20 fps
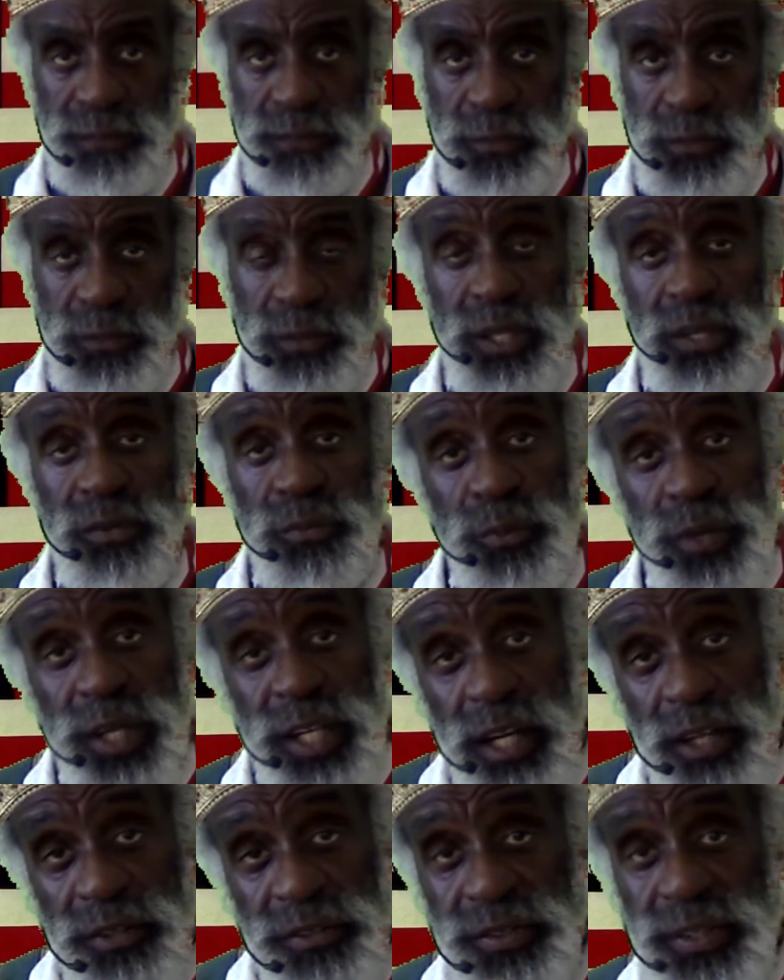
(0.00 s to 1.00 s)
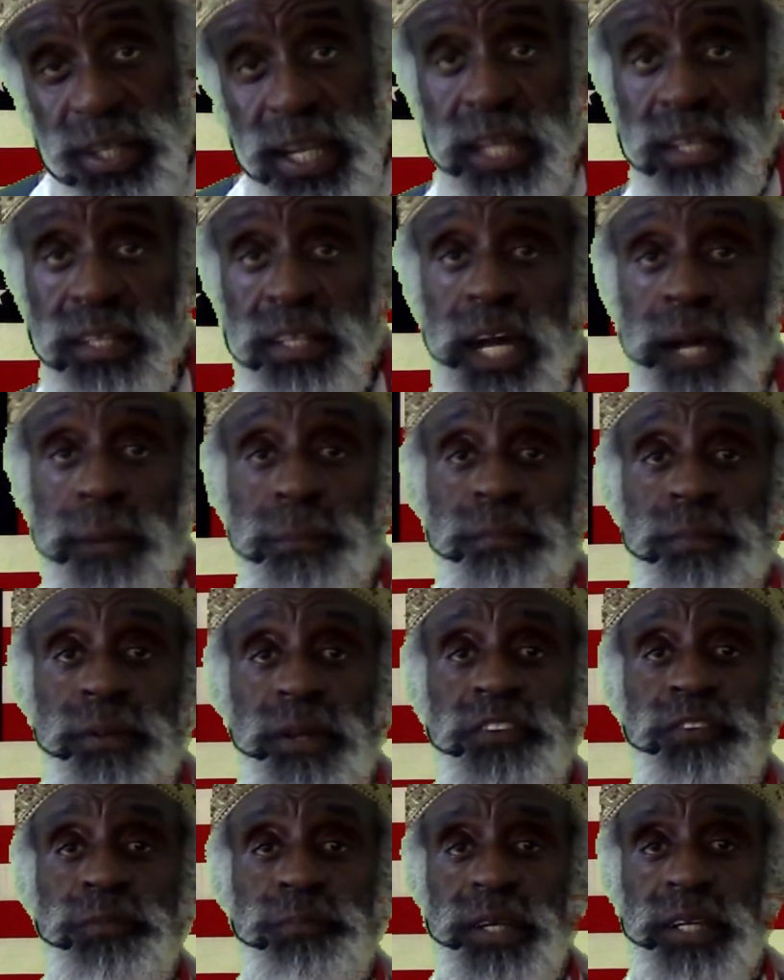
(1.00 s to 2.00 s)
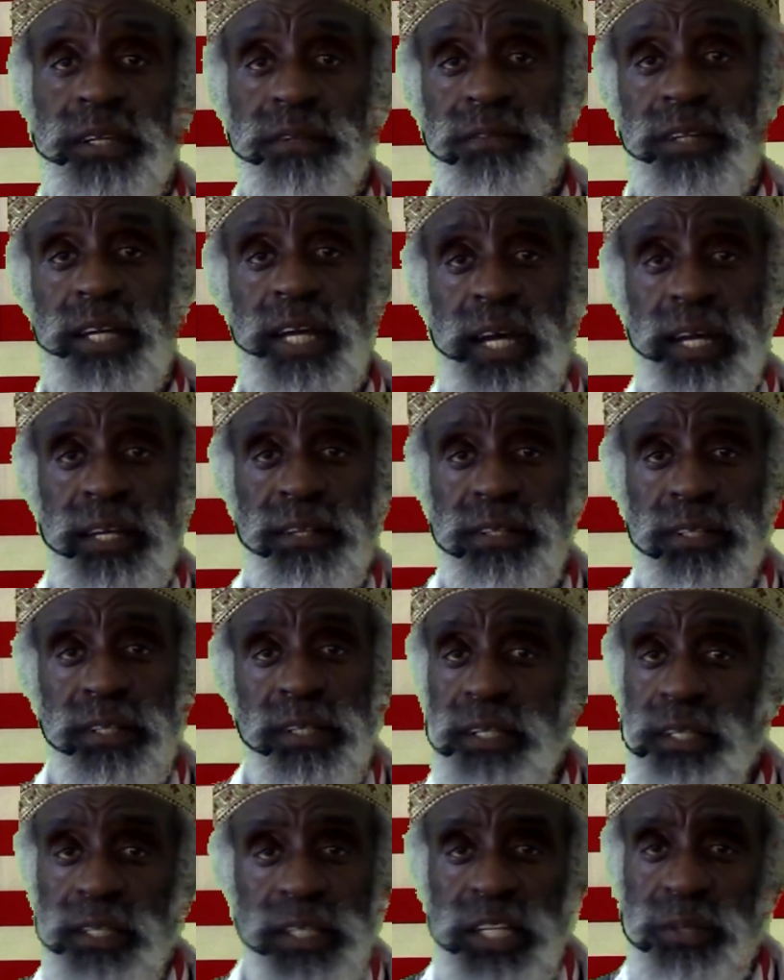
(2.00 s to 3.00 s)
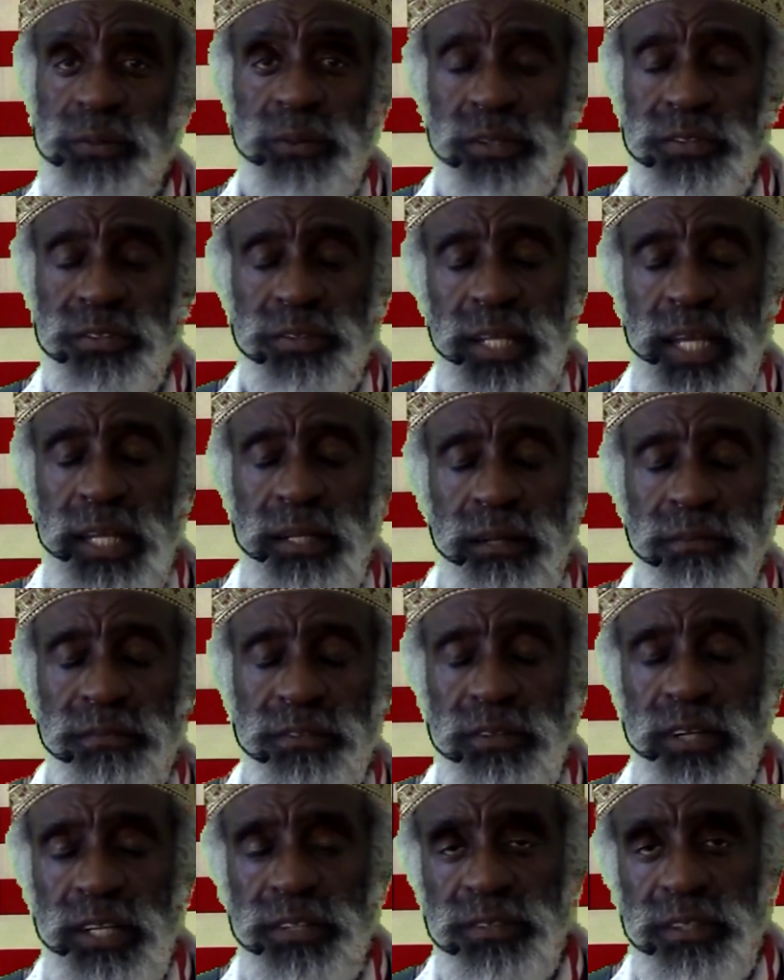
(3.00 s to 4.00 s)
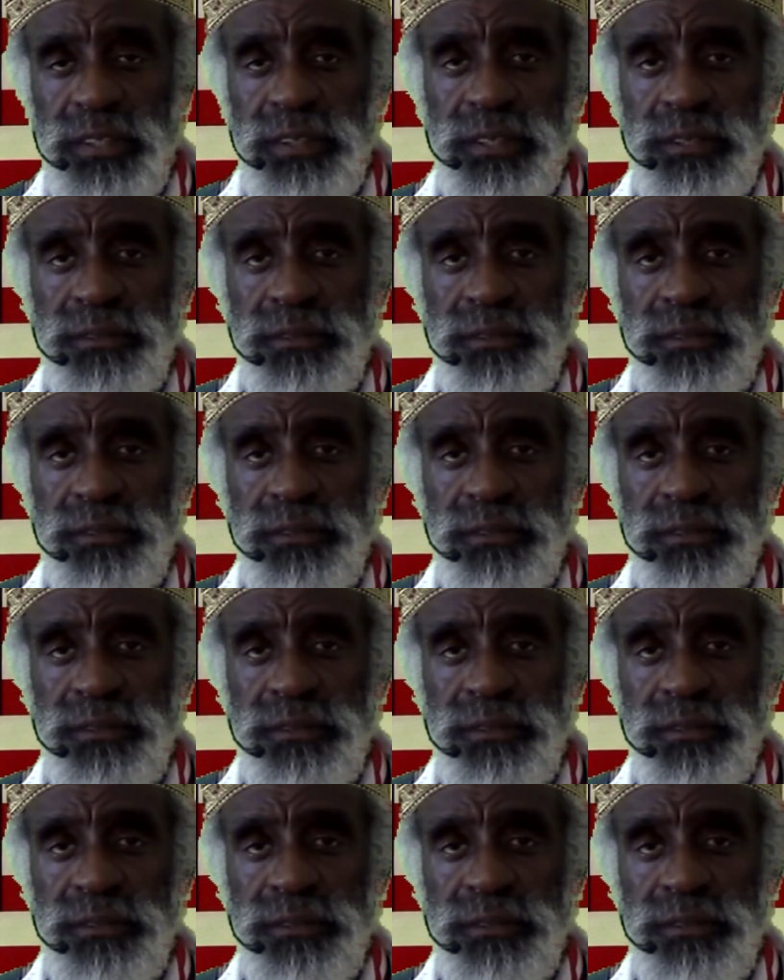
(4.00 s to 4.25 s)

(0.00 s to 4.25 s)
If we don't stand up and speak of God, He won't stand up for us either.